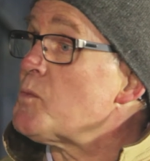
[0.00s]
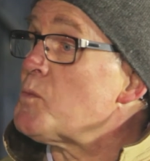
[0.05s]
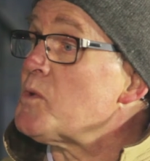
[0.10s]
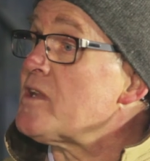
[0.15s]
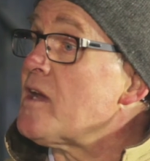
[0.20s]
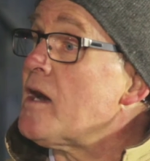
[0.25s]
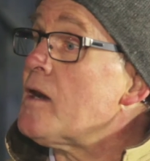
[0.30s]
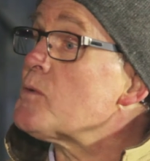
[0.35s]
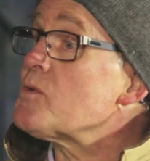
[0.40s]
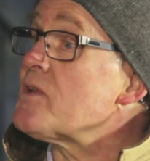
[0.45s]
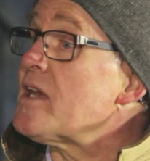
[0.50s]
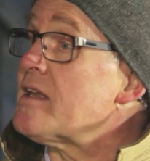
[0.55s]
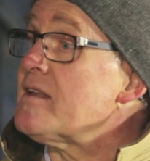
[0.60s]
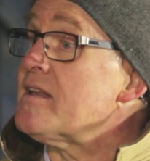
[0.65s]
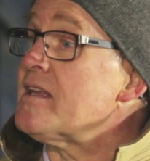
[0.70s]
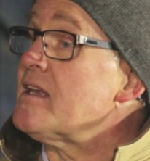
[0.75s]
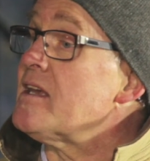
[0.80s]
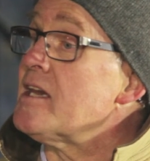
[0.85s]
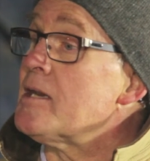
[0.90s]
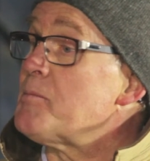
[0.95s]
without
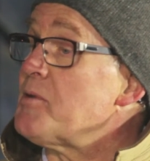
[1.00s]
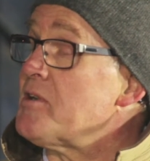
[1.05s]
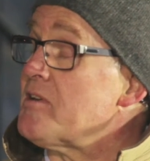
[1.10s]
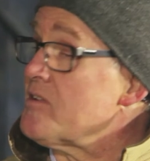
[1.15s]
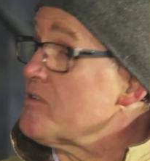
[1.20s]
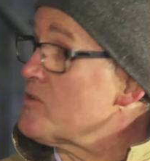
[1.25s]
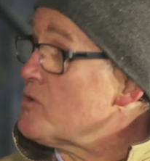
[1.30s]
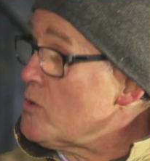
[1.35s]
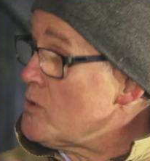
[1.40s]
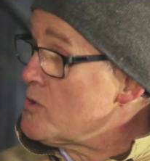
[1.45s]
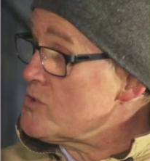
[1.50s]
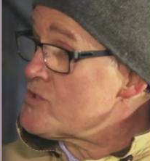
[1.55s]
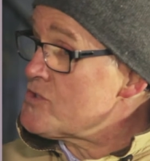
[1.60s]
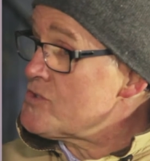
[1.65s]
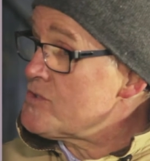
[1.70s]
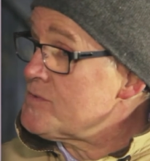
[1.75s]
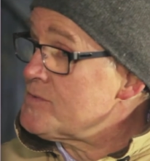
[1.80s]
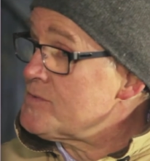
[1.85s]
any apparent cause.